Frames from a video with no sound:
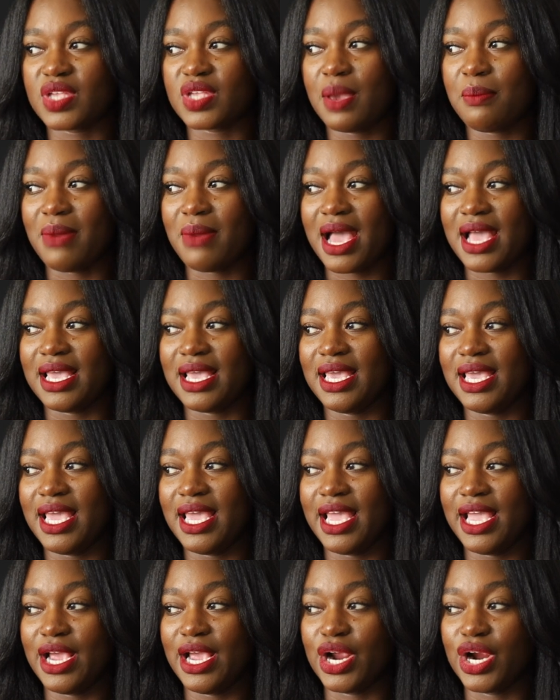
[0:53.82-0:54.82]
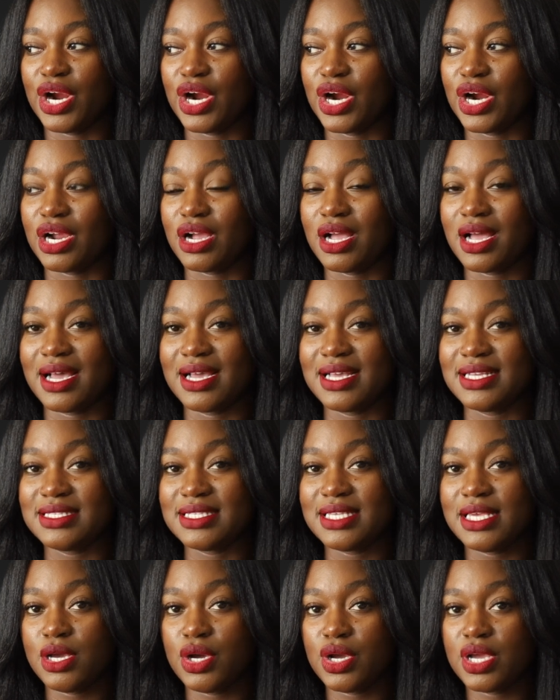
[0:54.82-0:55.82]
my hair
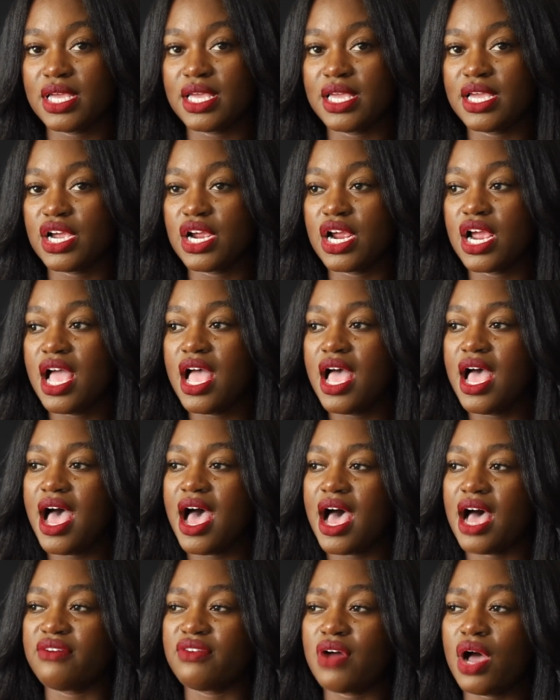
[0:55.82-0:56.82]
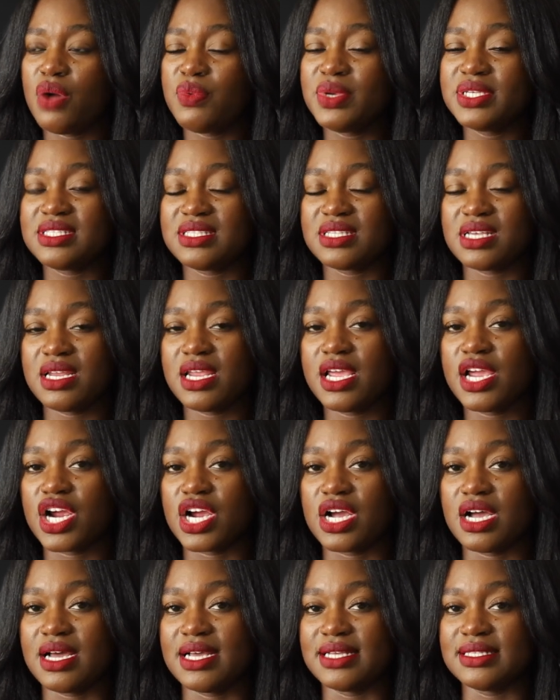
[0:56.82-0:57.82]
content on here. I've always done hair
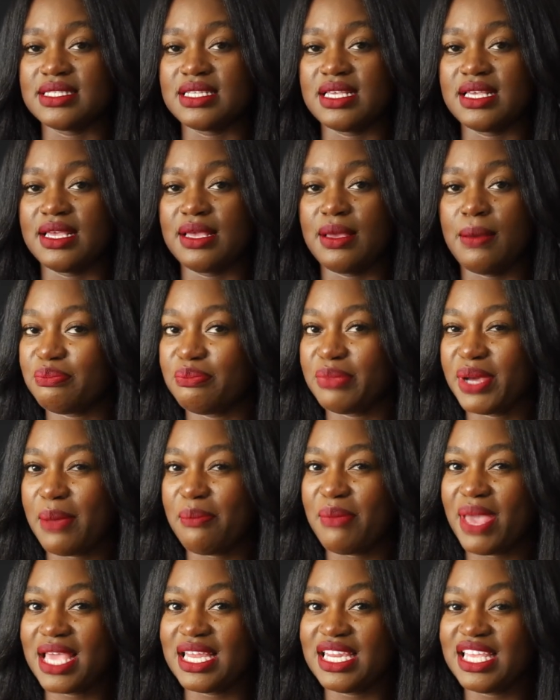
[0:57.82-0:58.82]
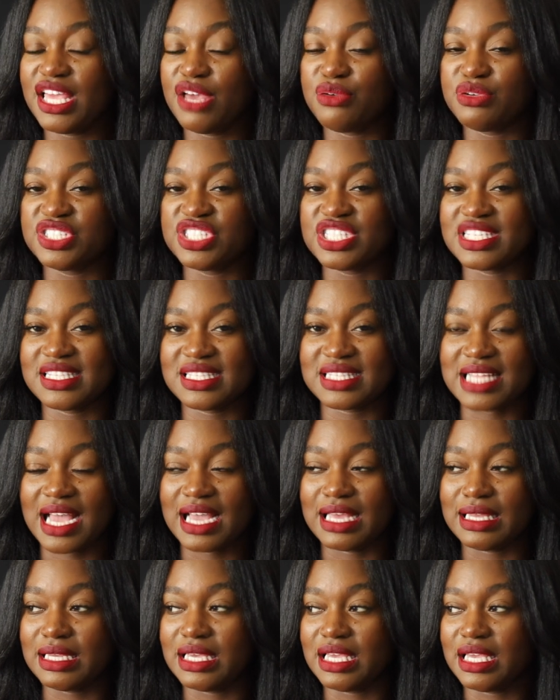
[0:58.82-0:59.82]
content, but mainly it was just
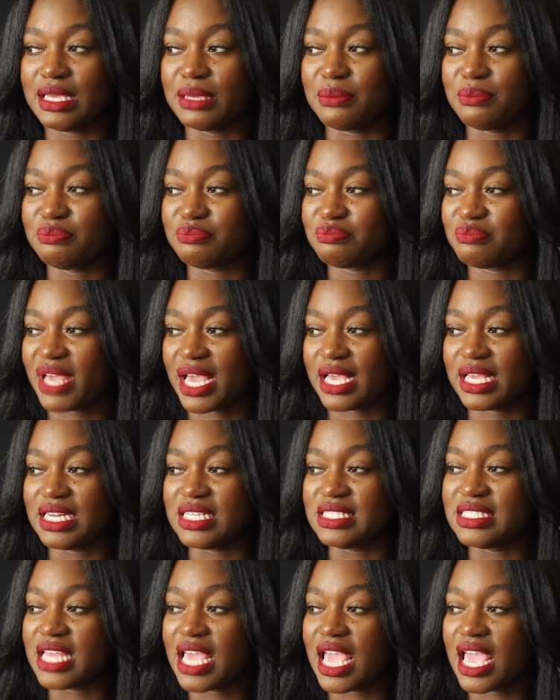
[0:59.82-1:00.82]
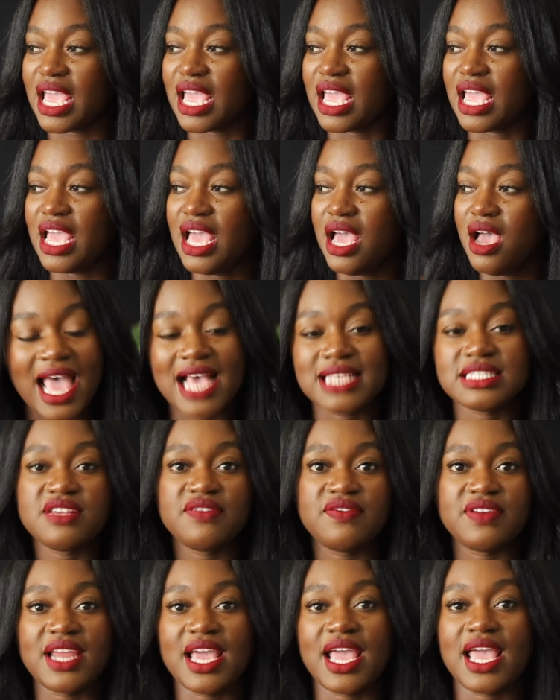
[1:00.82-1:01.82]
styling back in the day. As
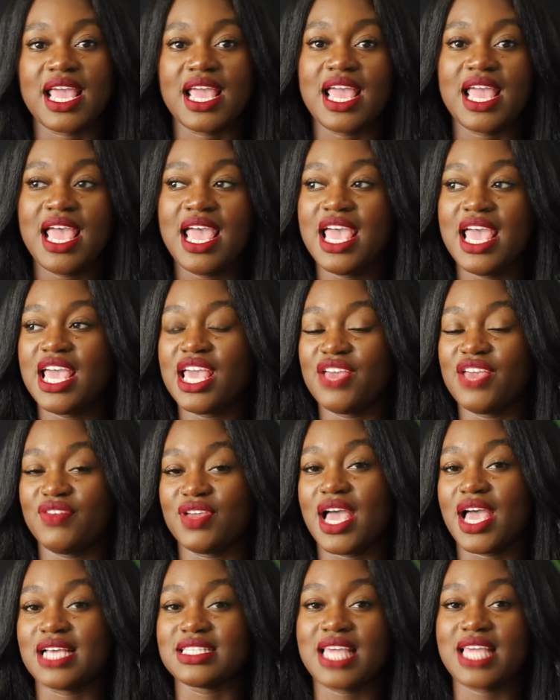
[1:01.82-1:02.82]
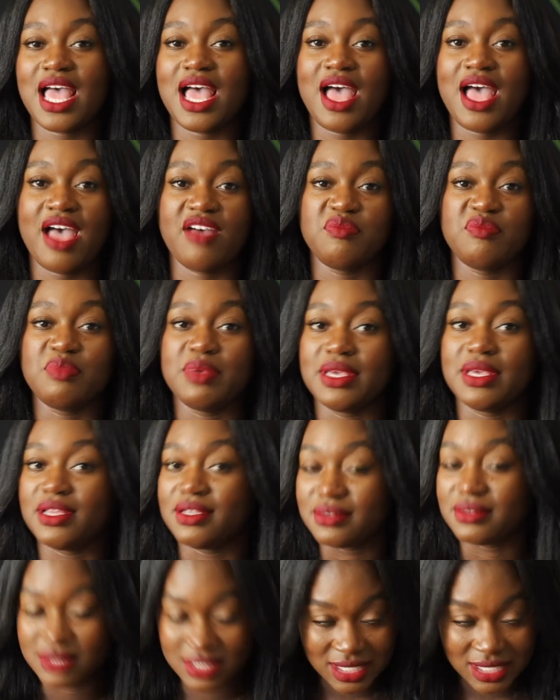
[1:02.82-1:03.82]
of late, if you guys have been